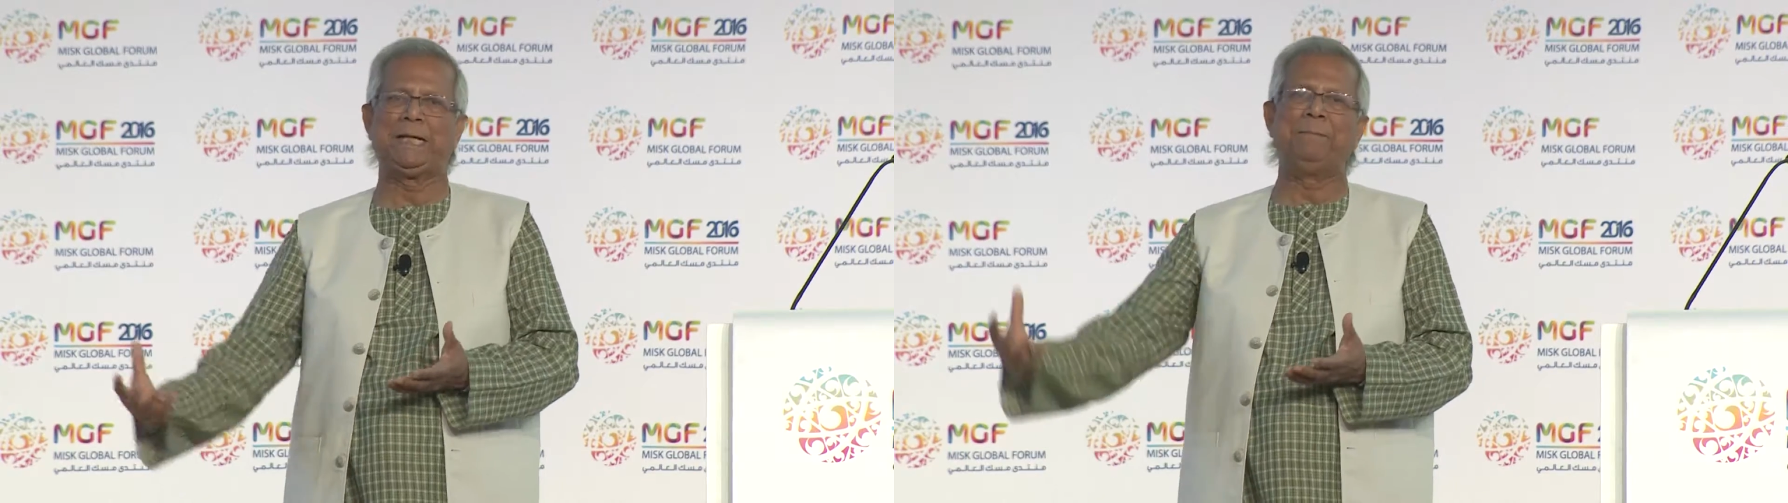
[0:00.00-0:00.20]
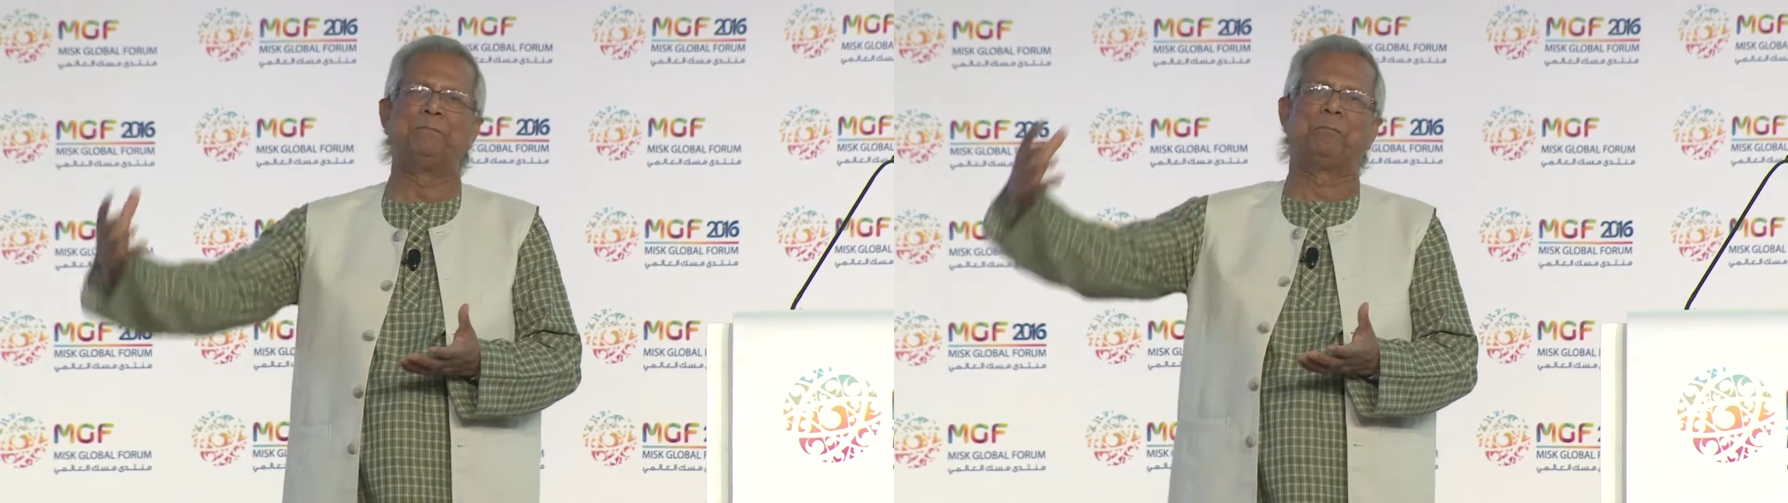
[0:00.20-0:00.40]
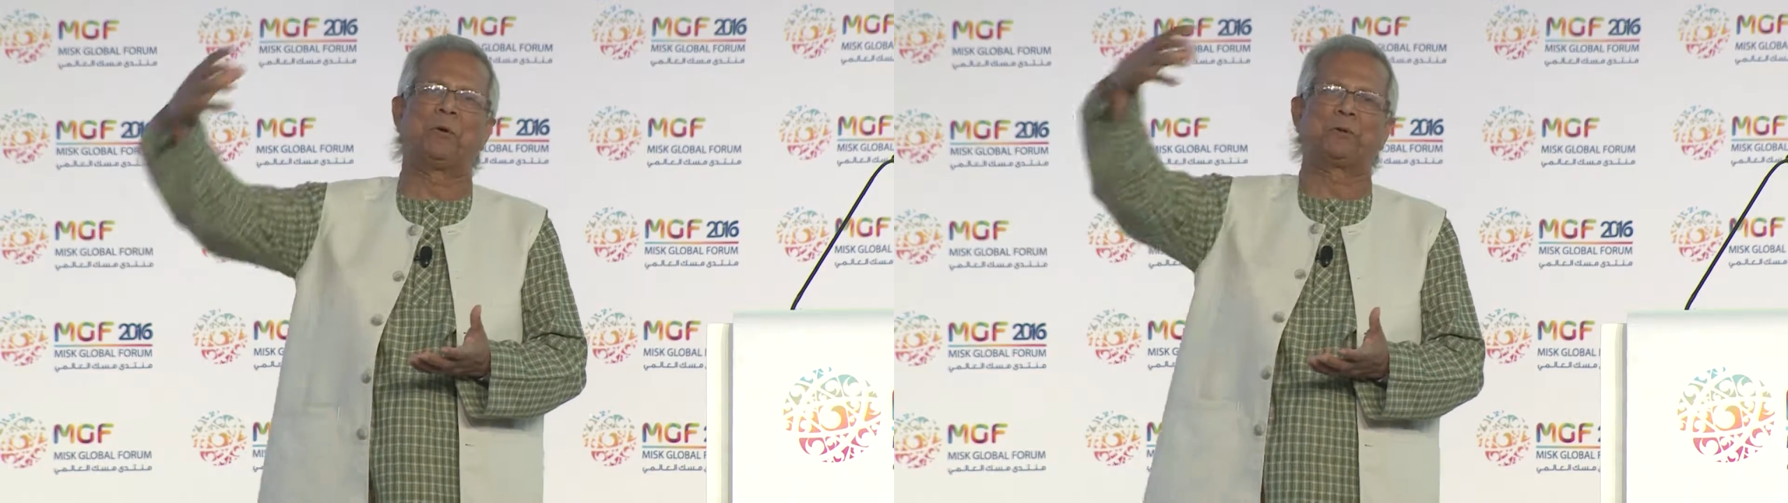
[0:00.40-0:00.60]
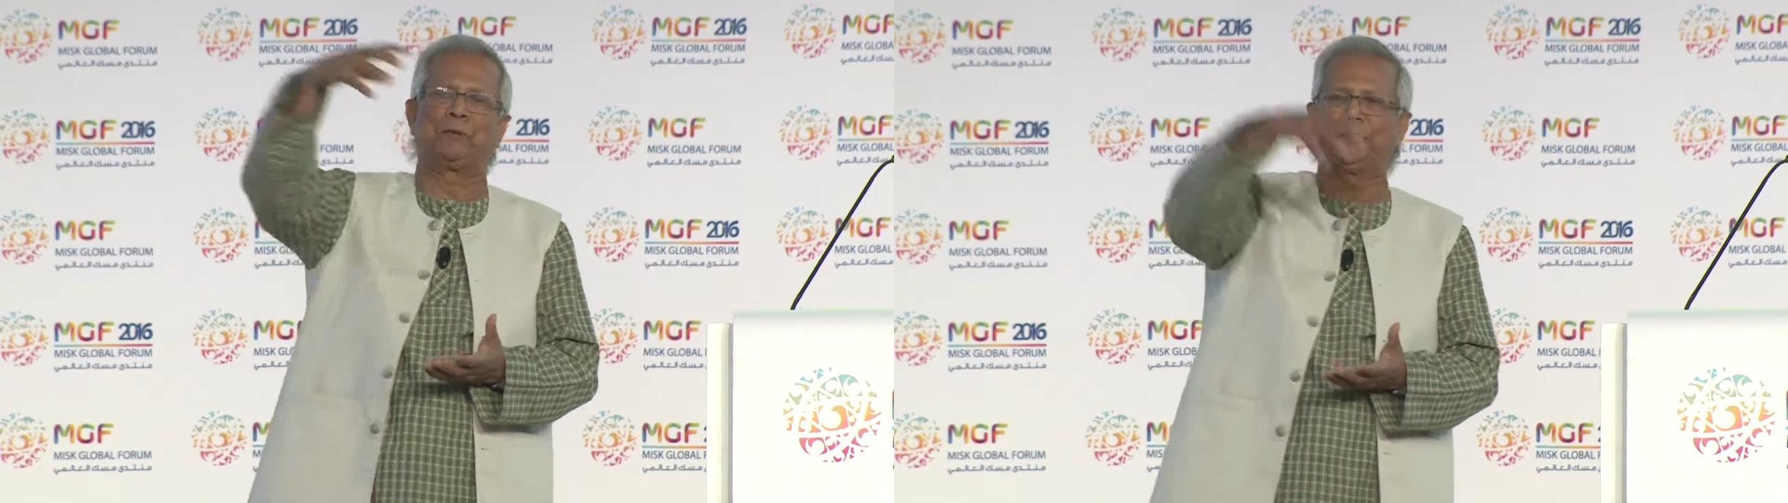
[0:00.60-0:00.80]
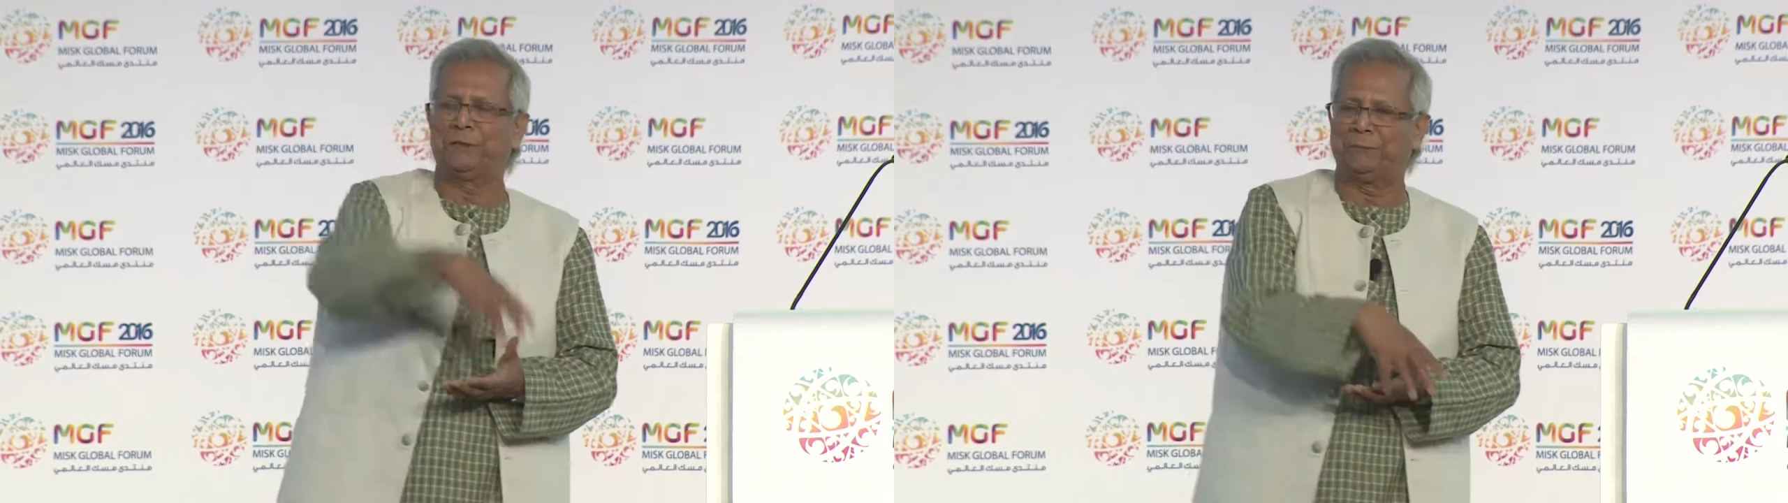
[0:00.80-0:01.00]

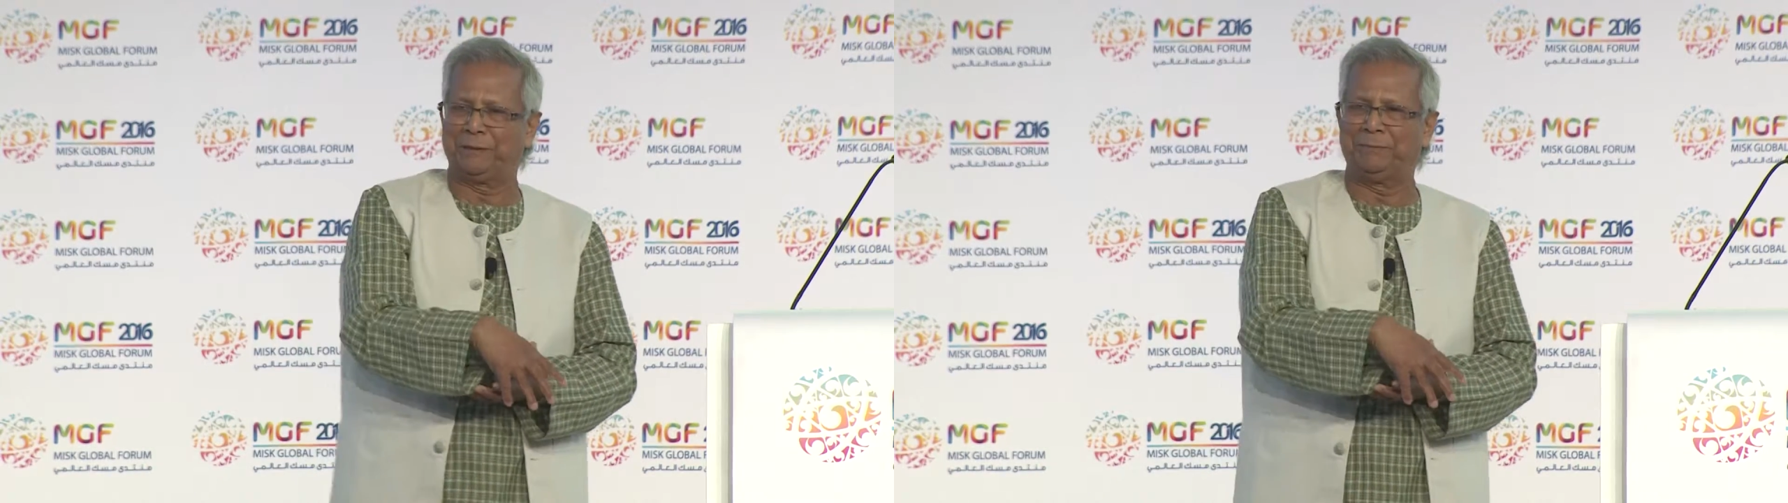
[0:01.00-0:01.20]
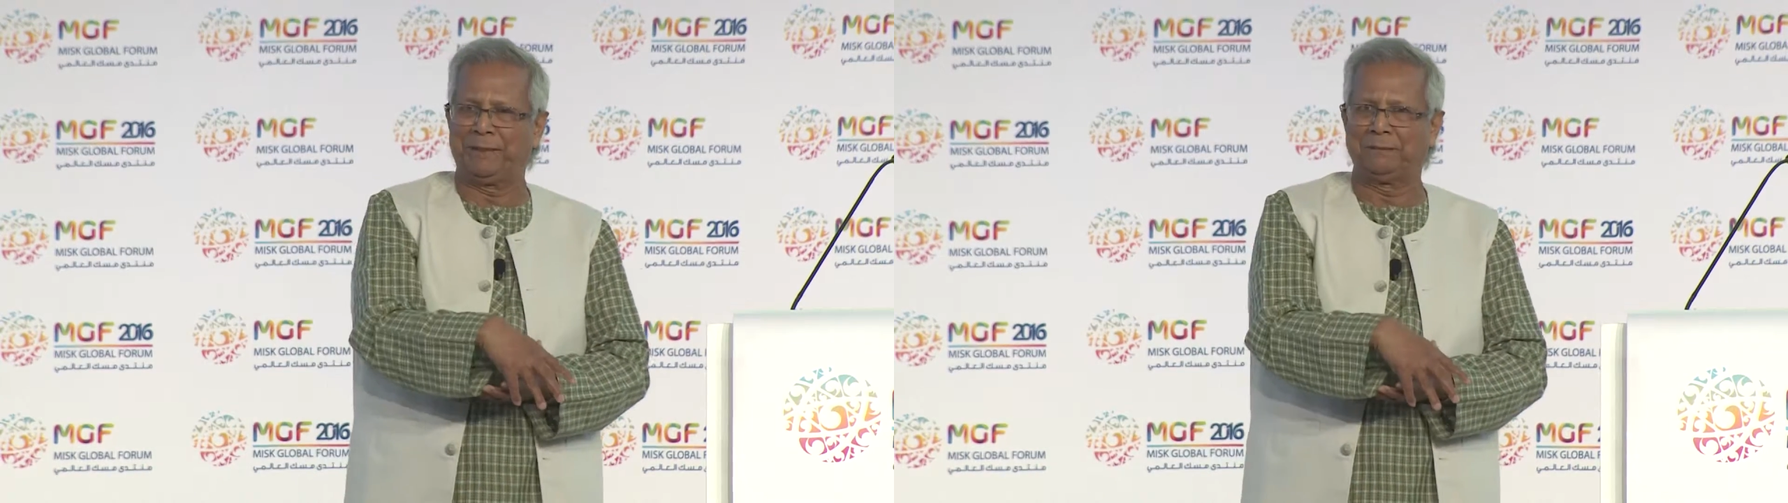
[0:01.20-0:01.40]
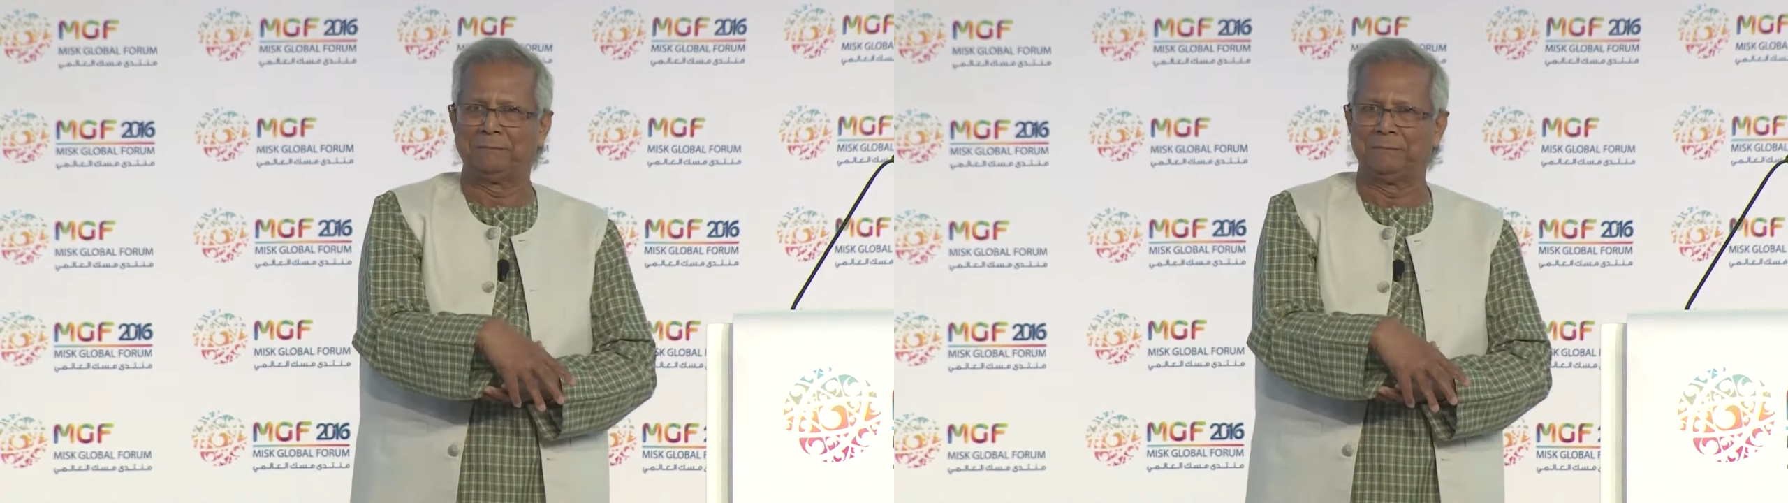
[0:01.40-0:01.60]
imposed on human beings.